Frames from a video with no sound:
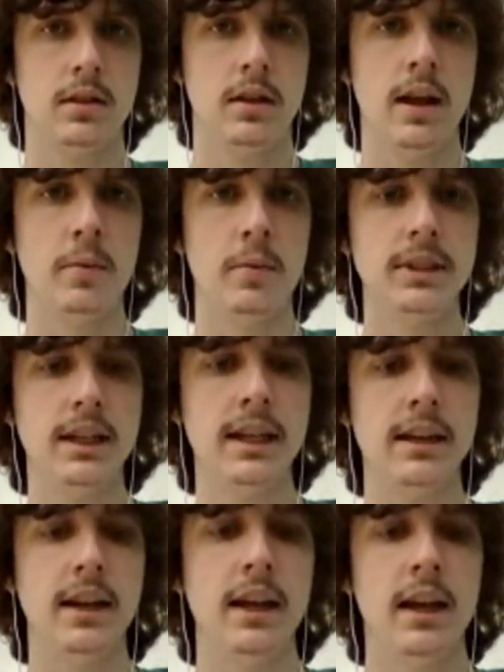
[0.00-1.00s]
Once again,
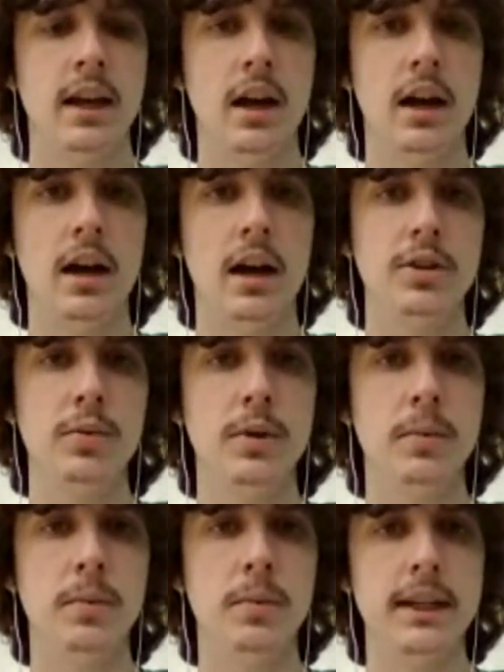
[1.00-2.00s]
you will
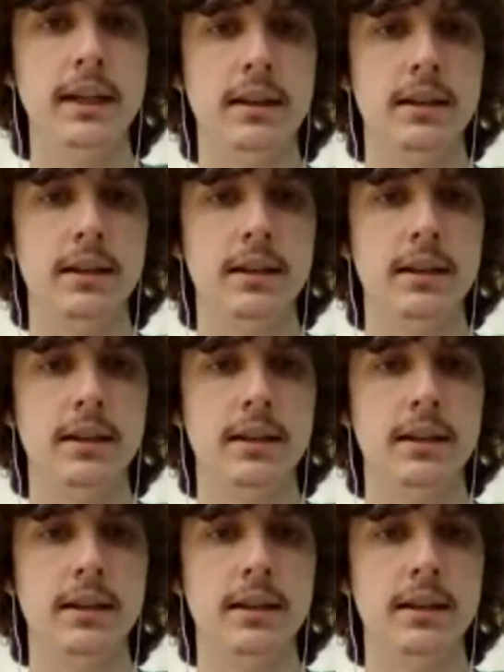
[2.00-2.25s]
be getting a